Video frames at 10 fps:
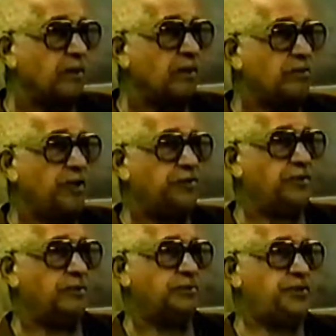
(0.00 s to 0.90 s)
that
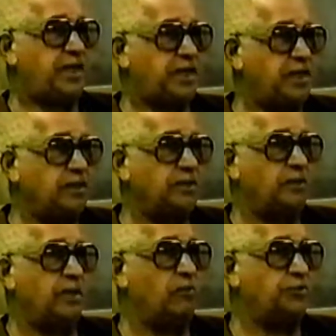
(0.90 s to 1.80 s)

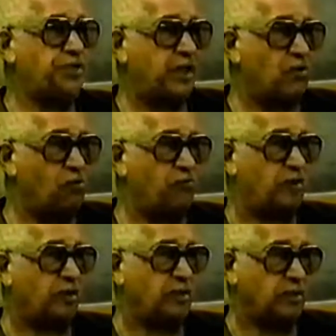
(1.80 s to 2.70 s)
they would take
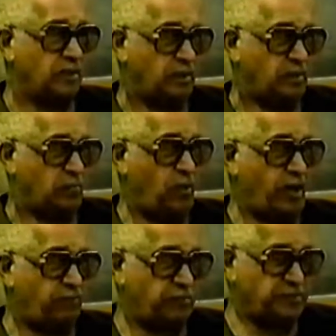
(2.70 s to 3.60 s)
over.
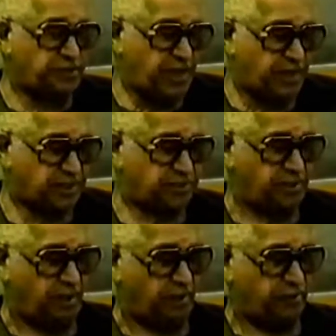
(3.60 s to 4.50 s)
One of the
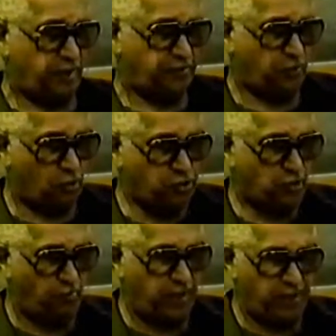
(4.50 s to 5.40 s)
mistakes that
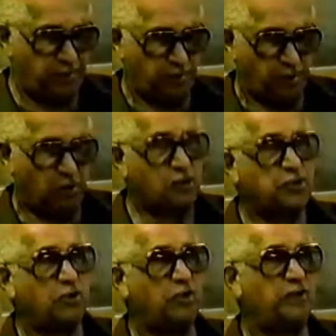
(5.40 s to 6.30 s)
Kojo made,
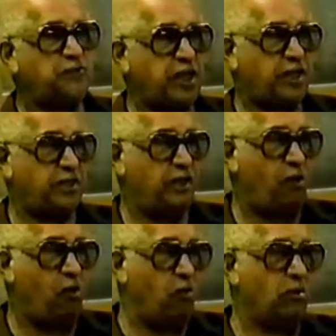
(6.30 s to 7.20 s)
Kojo could have taken the
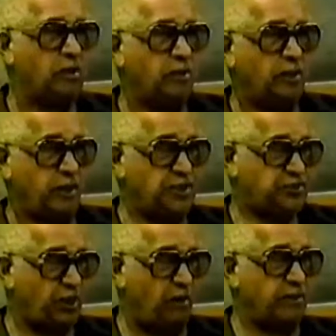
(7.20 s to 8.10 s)
whole,
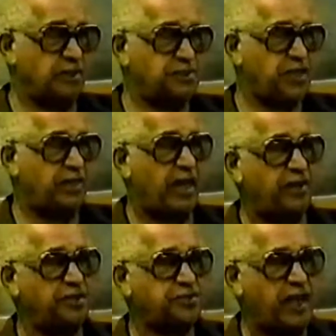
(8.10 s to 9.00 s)
historians say
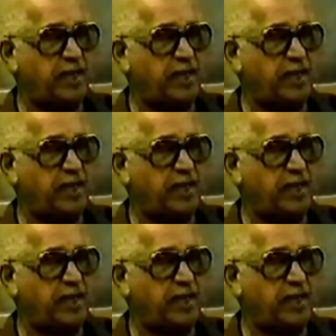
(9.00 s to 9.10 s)
that, this